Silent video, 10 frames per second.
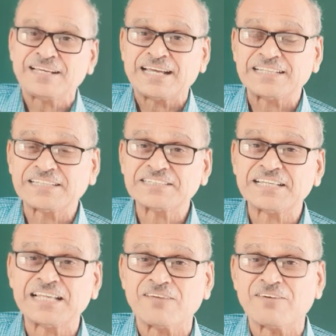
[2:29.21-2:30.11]
energy
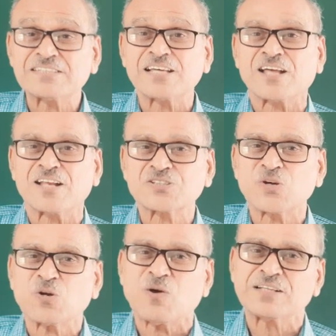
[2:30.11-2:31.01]
levels are also
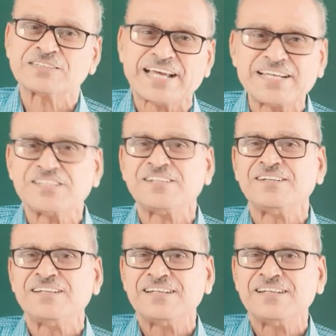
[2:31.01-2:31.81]
quantized,